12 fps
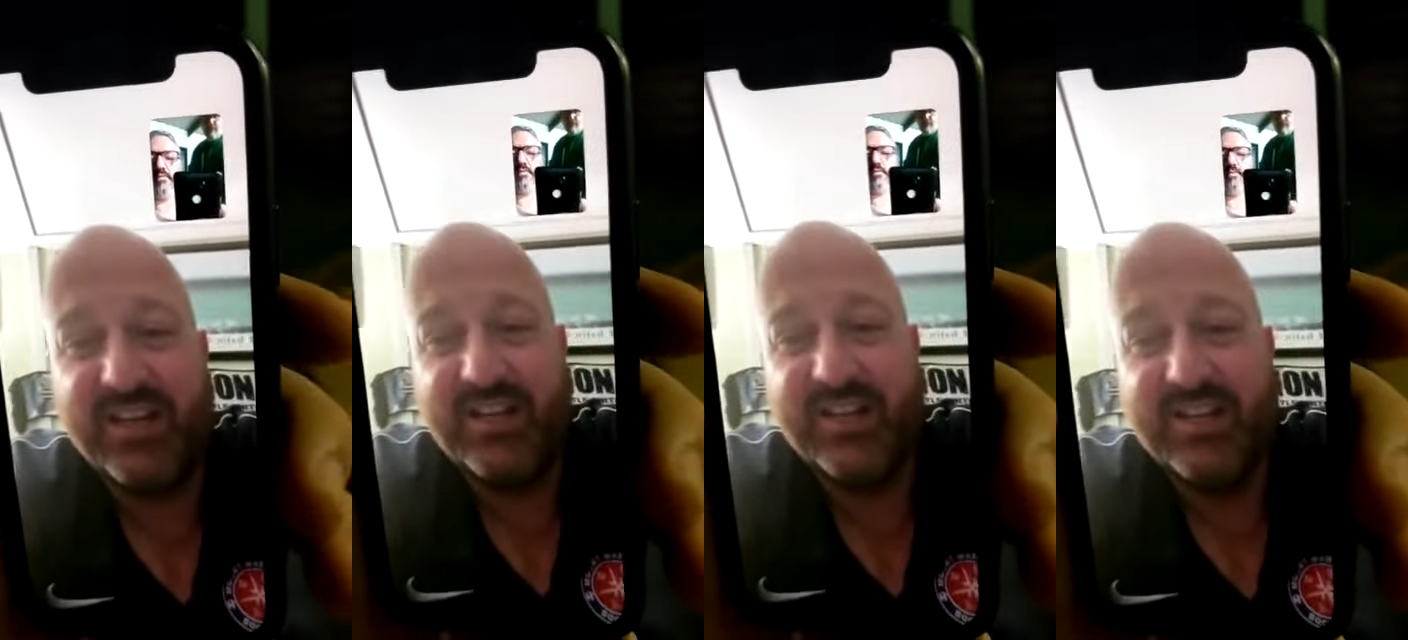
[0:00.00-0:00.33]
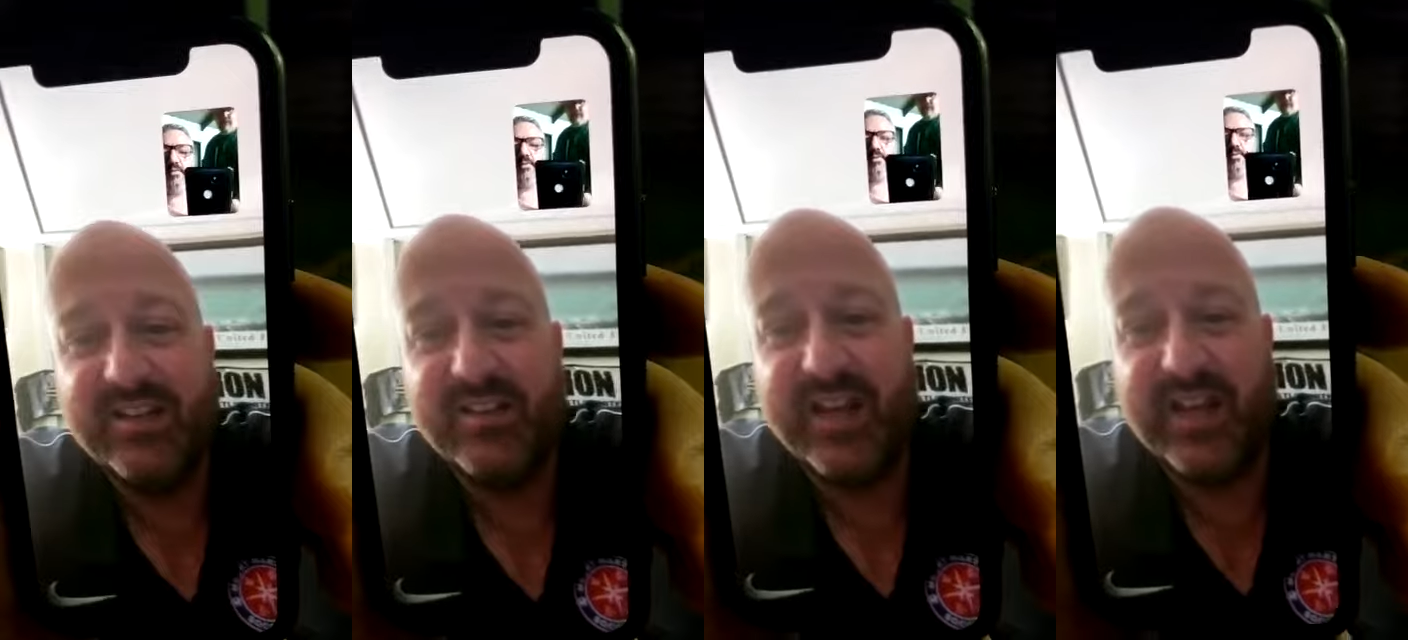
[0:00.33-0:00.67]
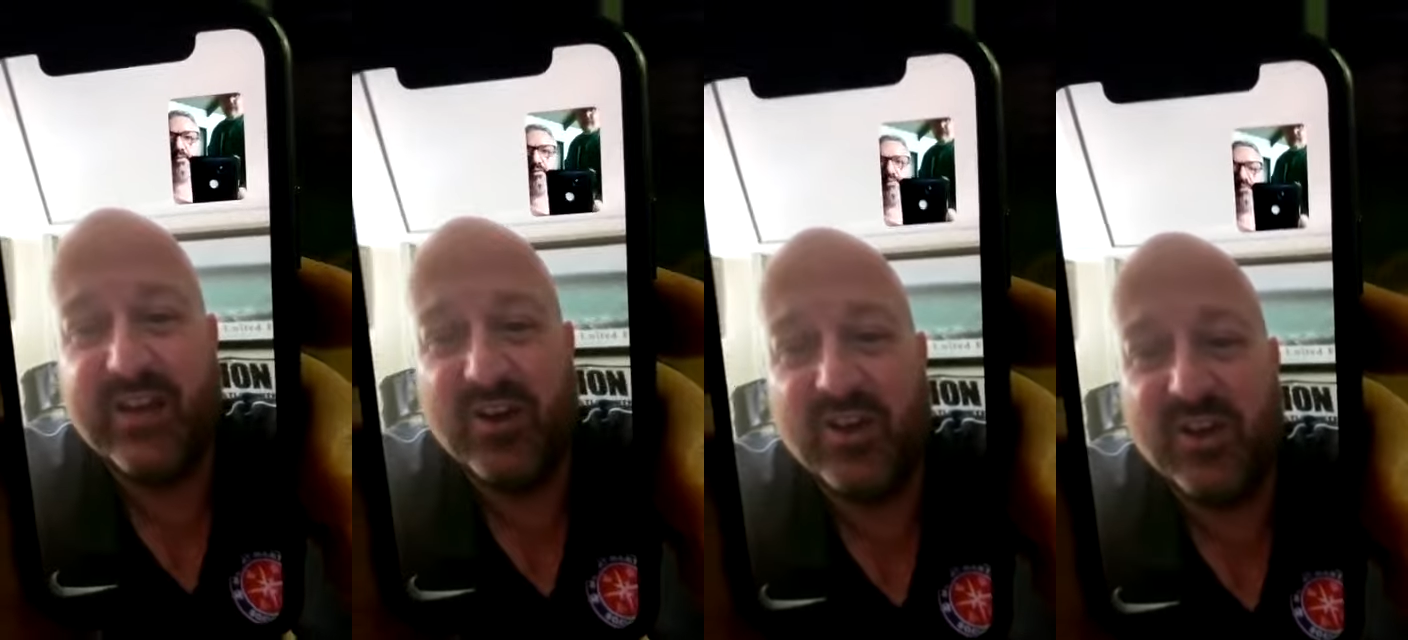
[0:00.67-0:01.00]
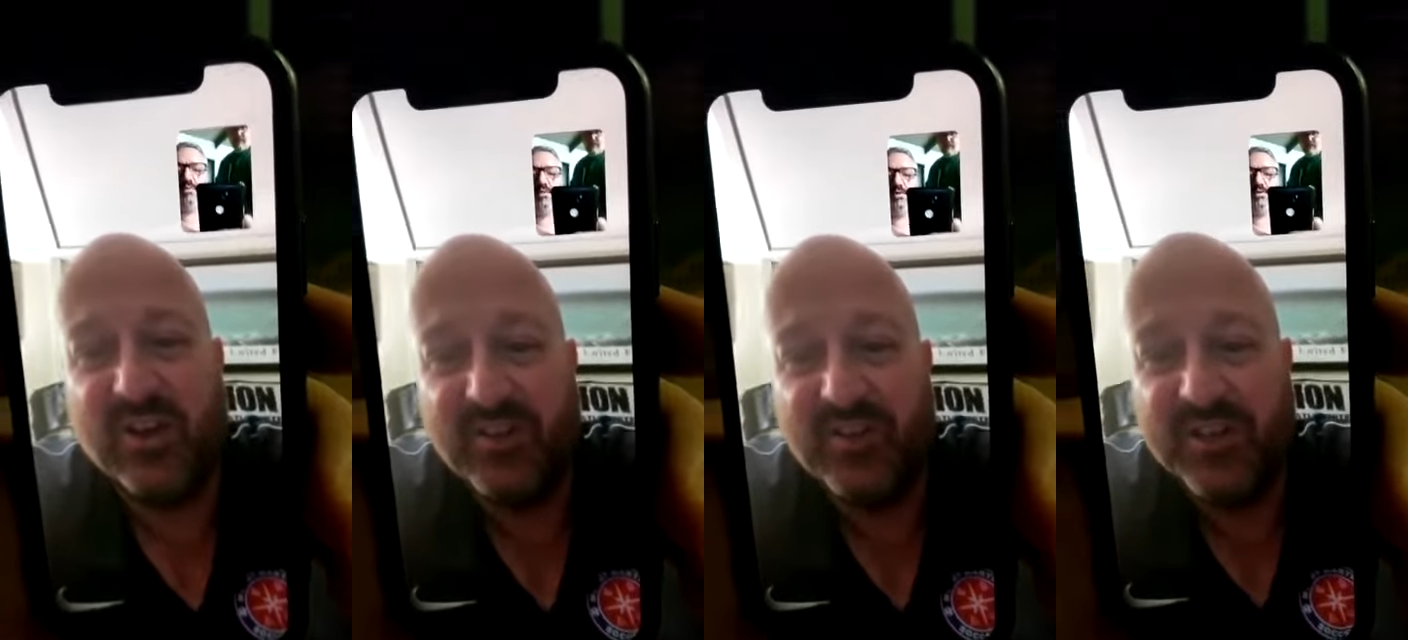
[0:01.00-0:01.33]
To be fair,
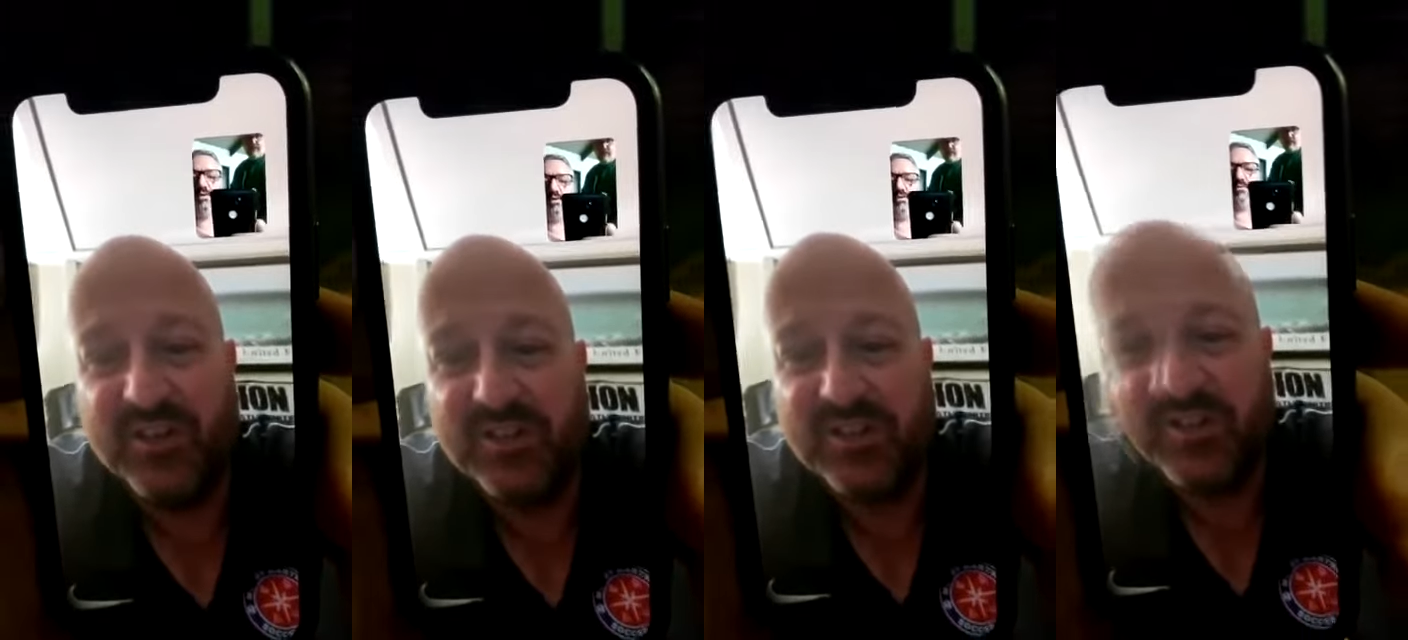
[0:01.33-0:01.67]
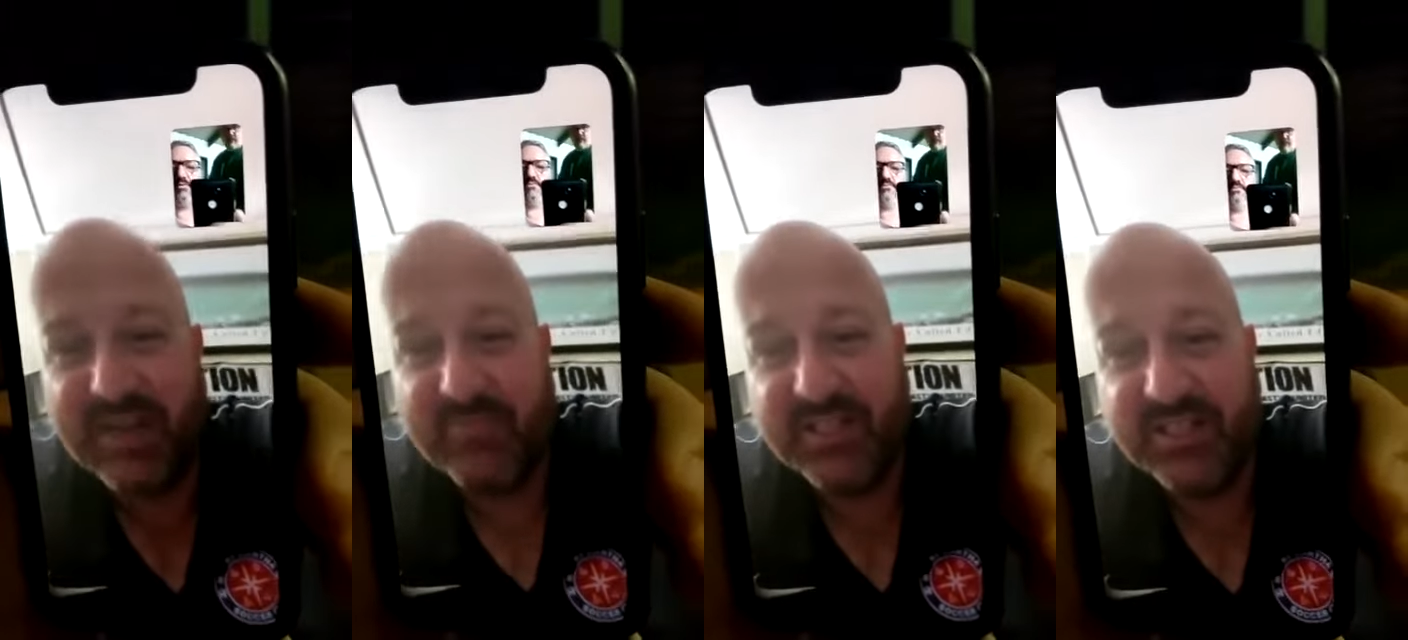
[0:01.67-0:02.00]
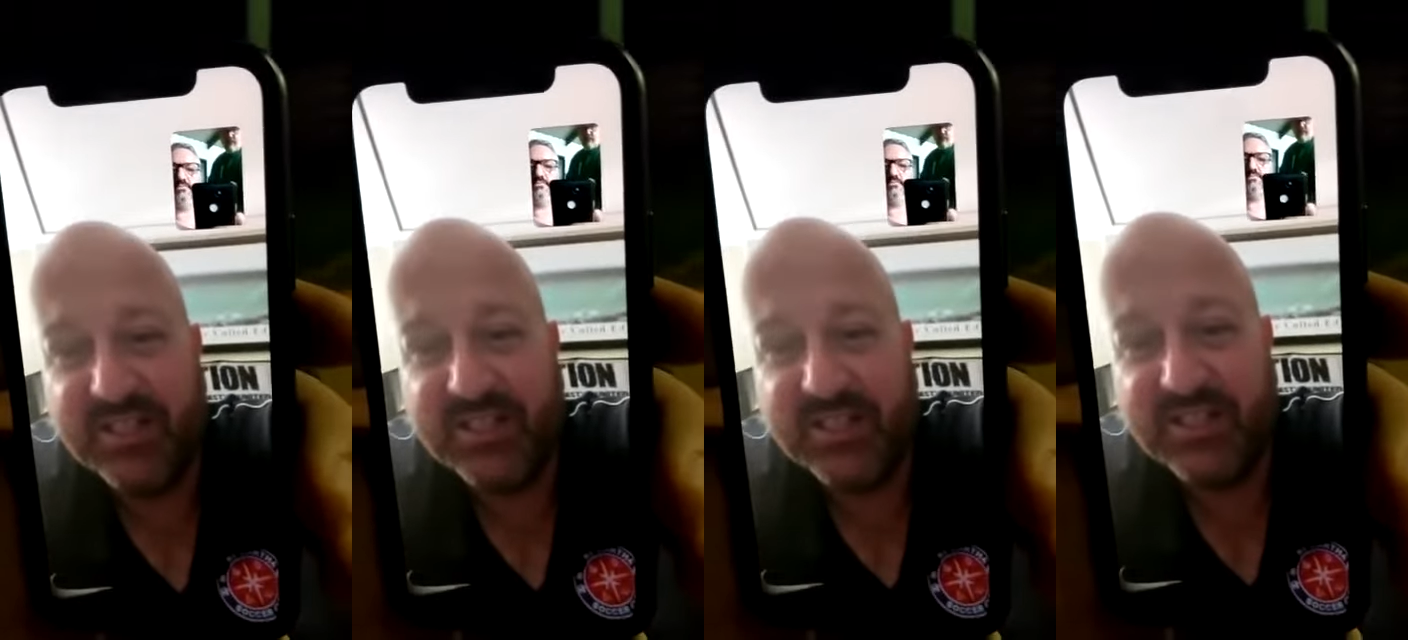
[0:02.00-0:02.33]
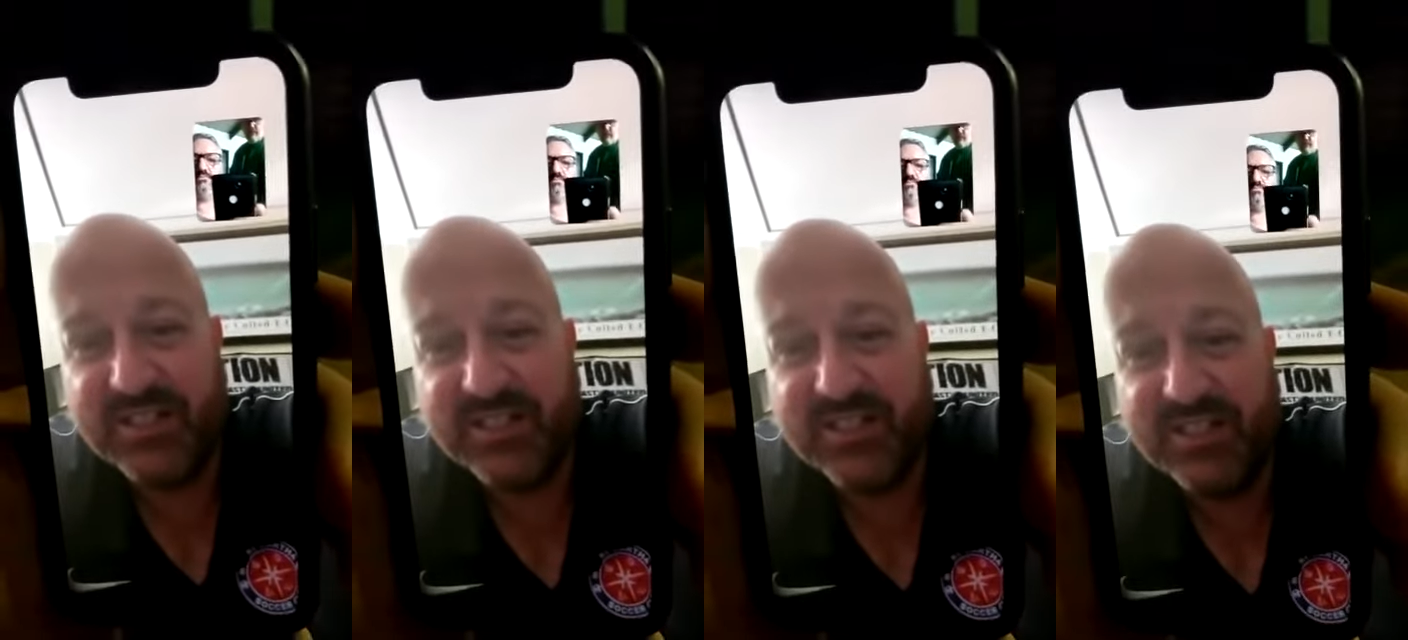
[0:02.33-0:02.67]
they got the first goal after 10
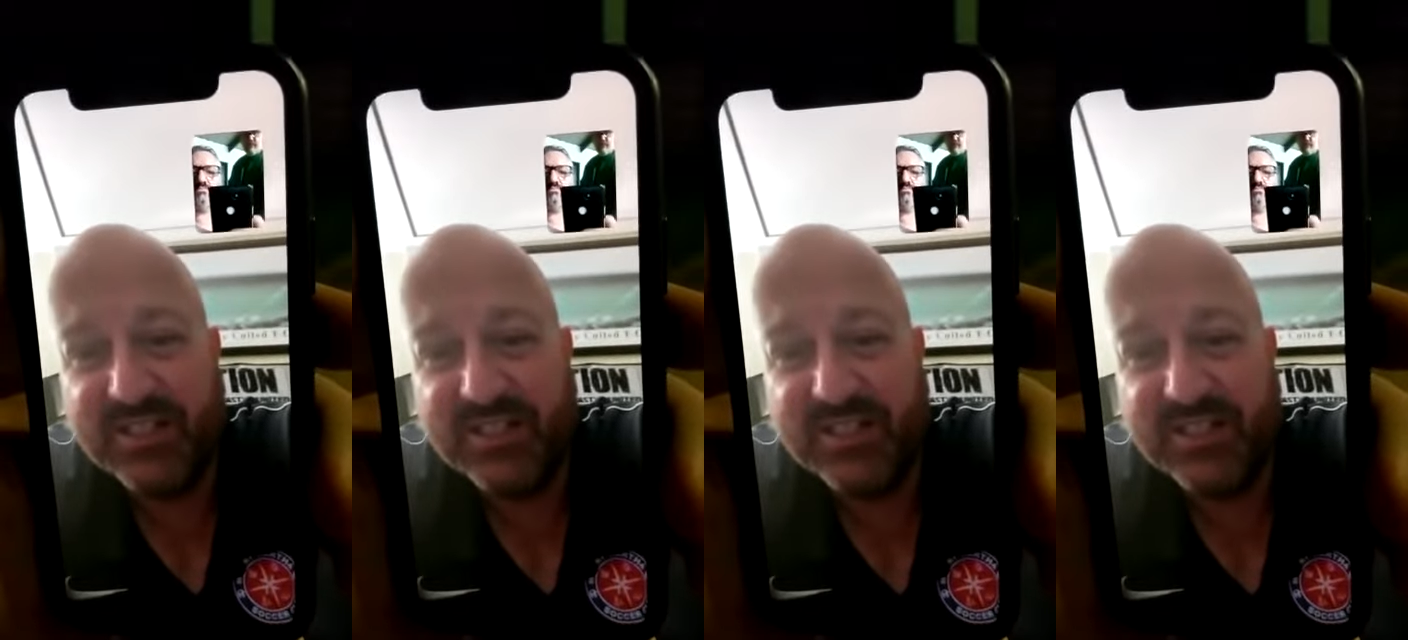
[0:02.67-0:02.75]
minutes.